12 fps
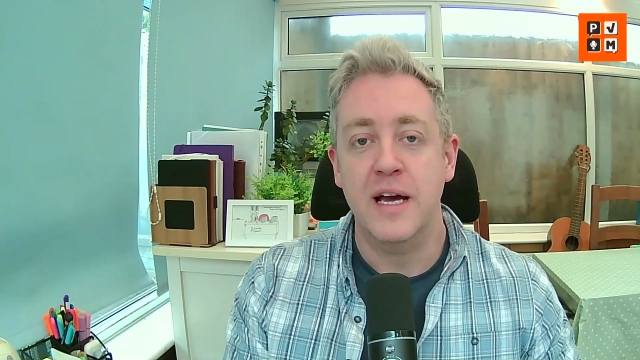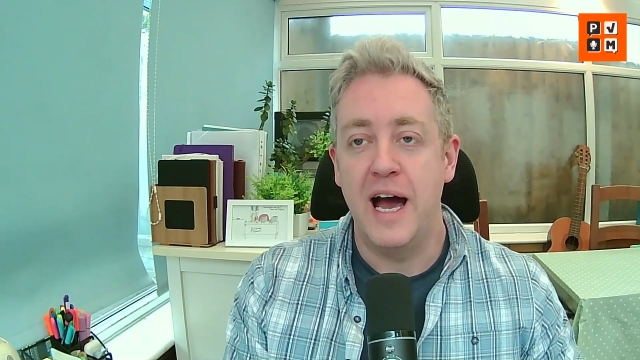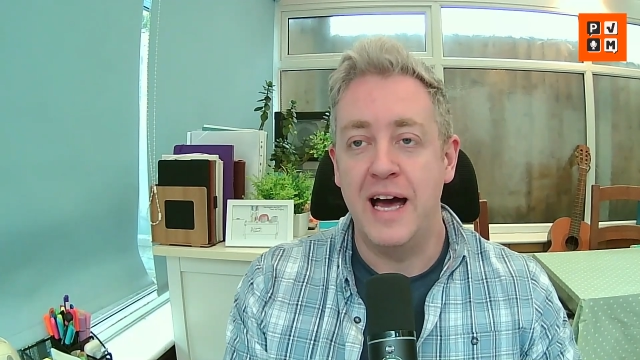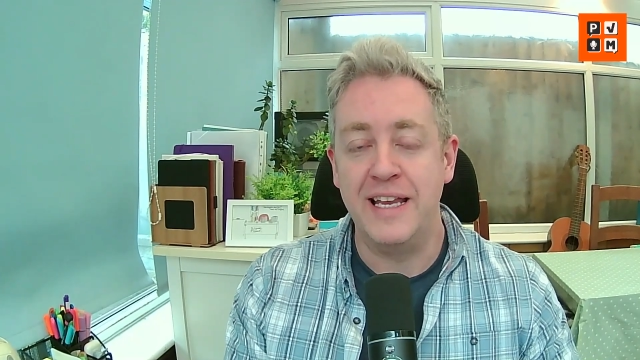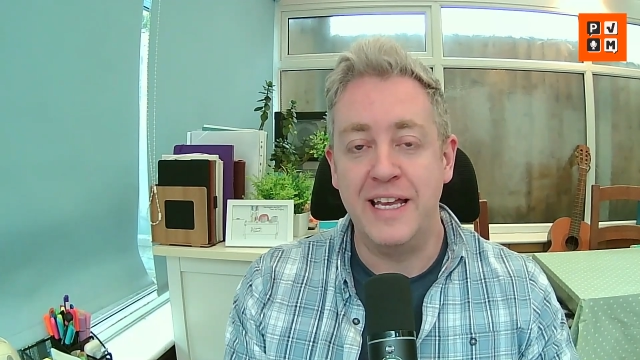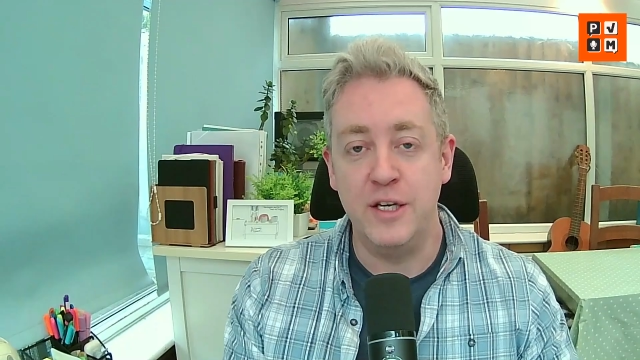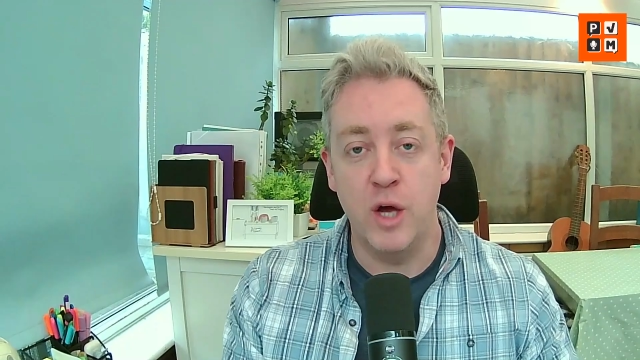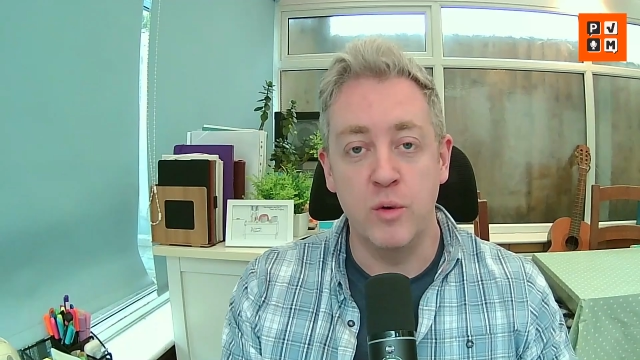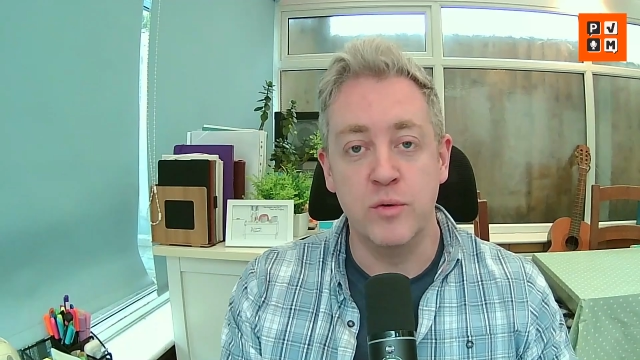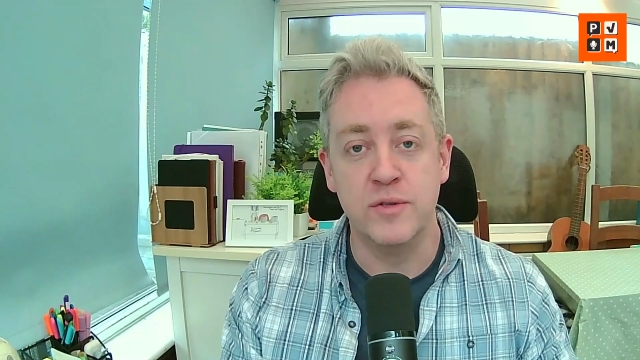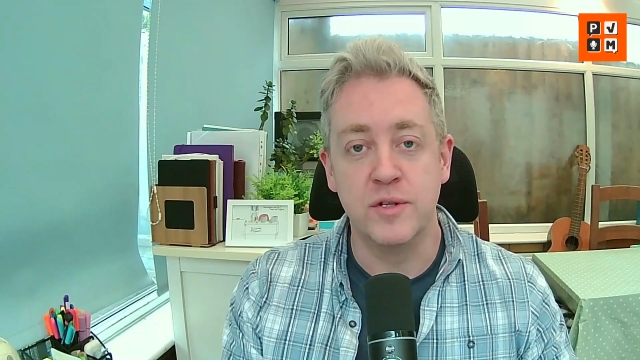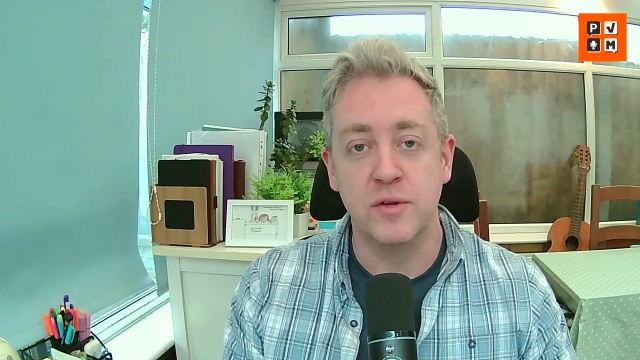and he
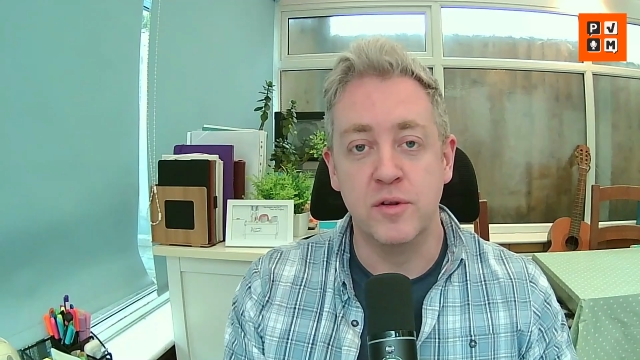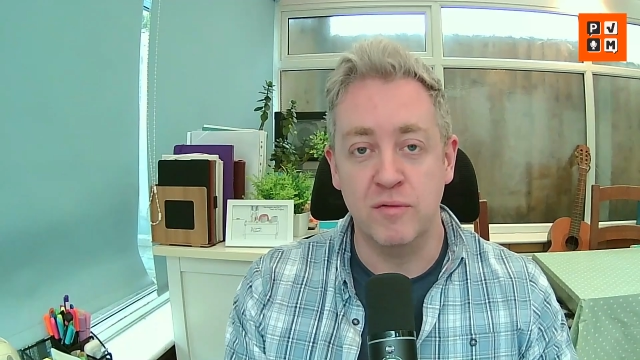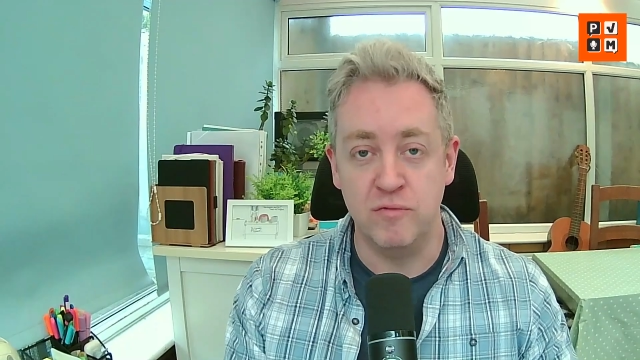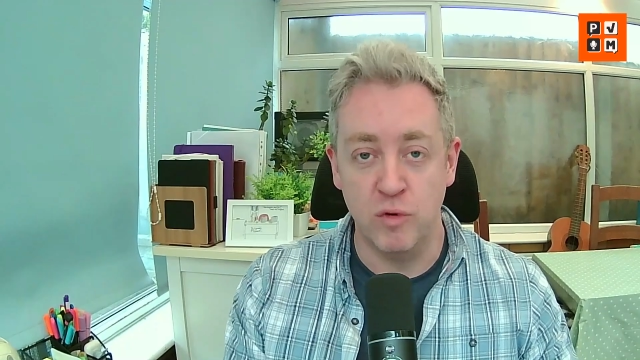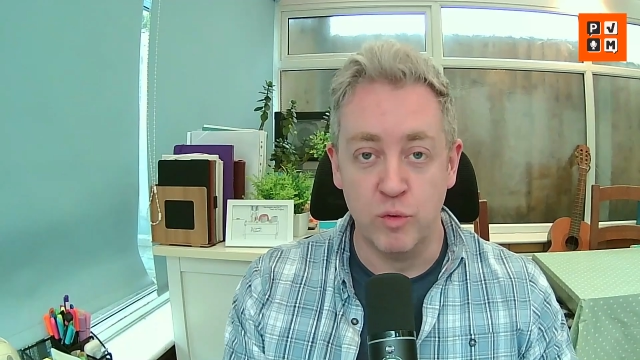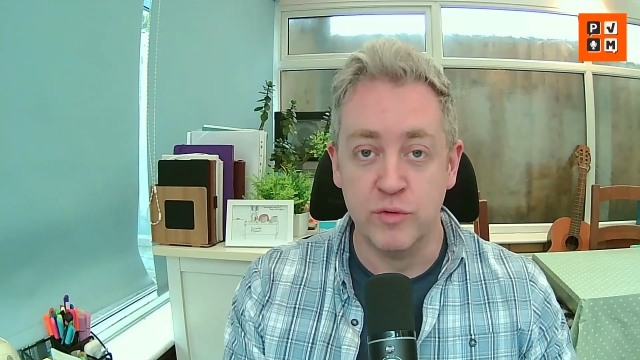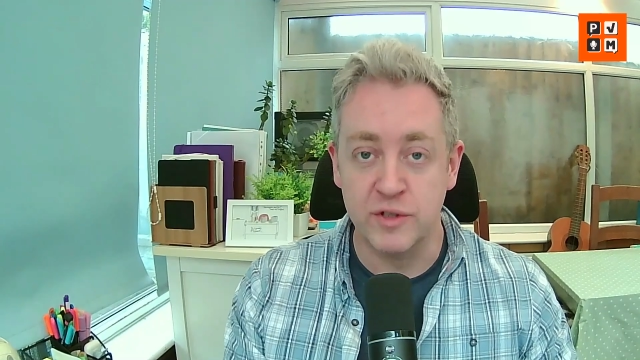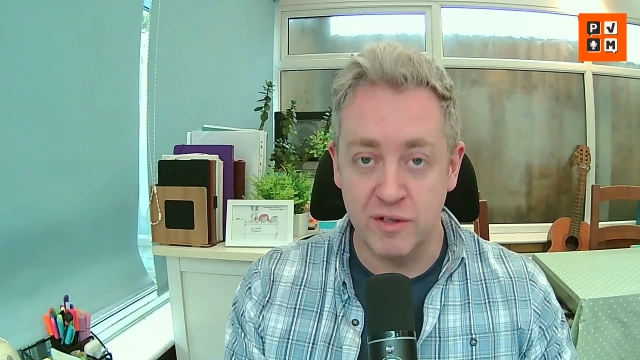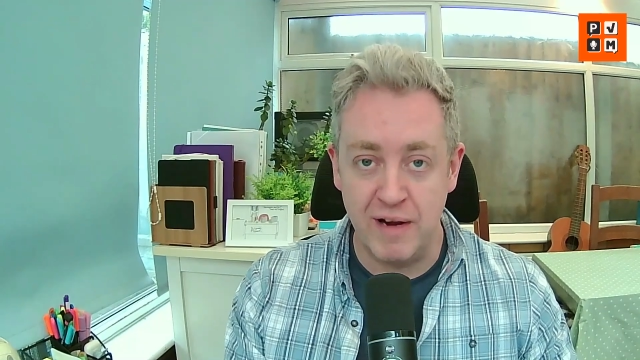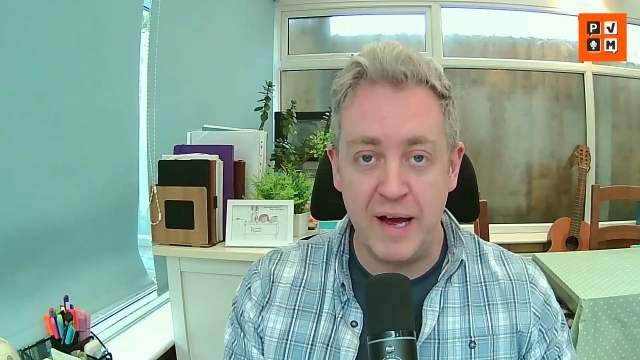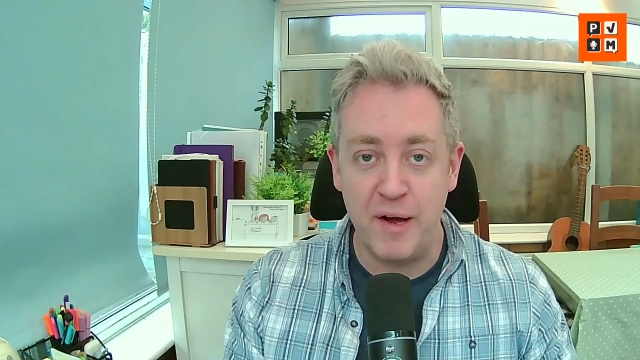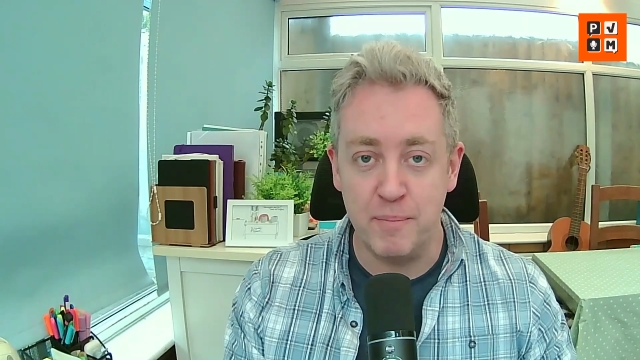knows the rules
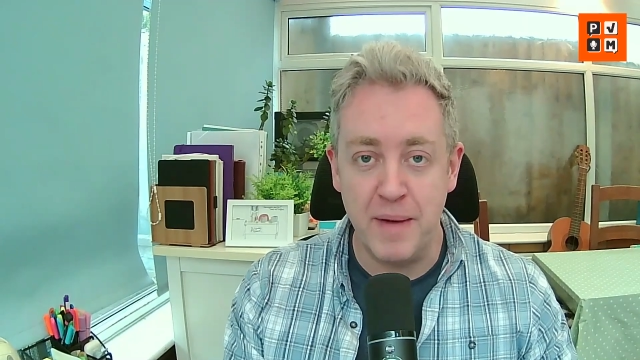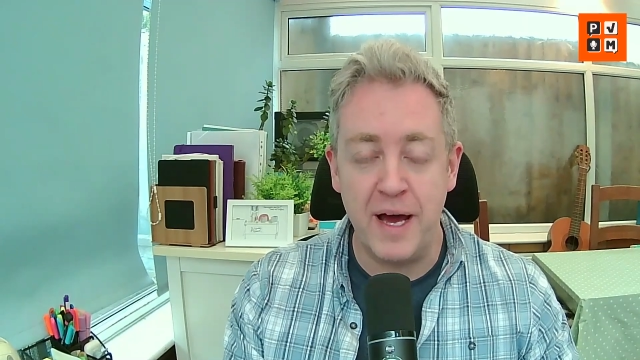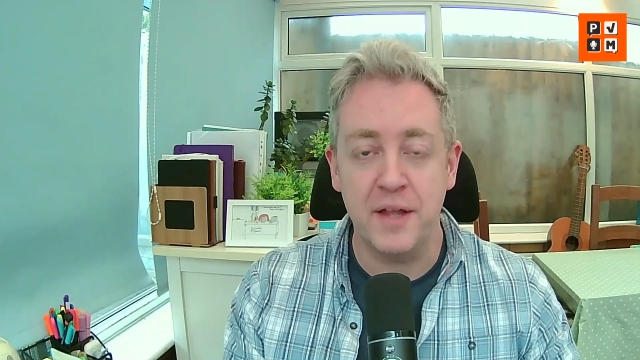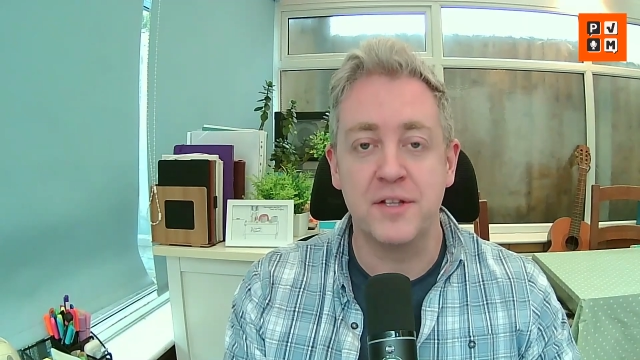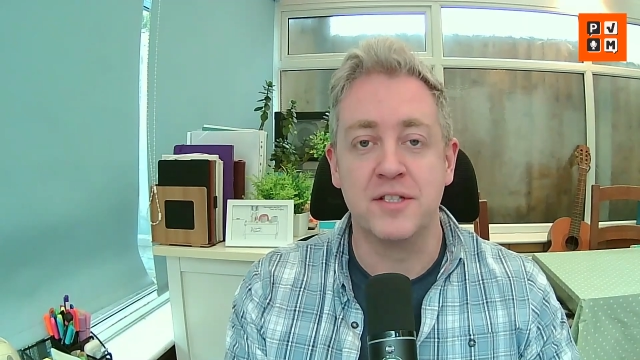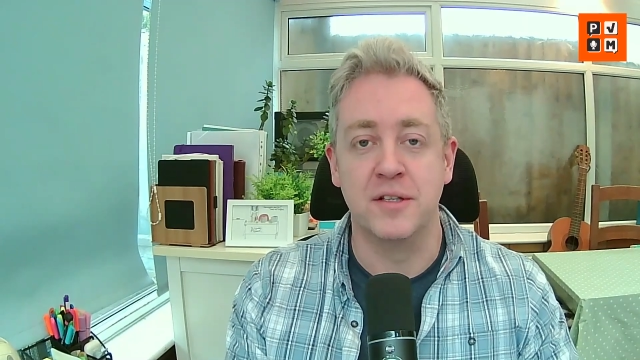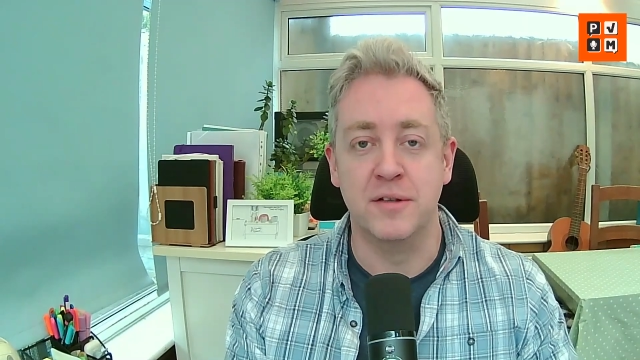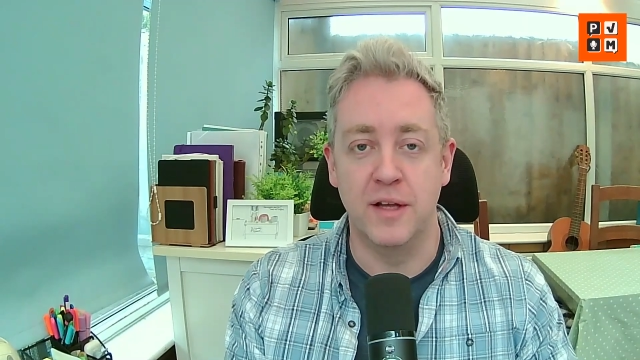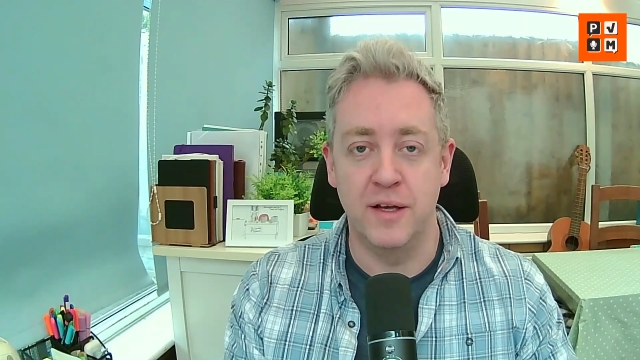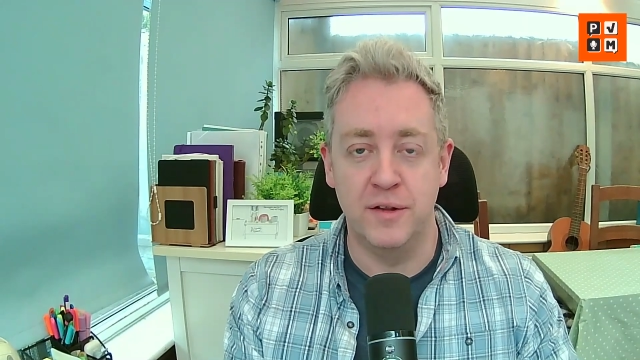around maths and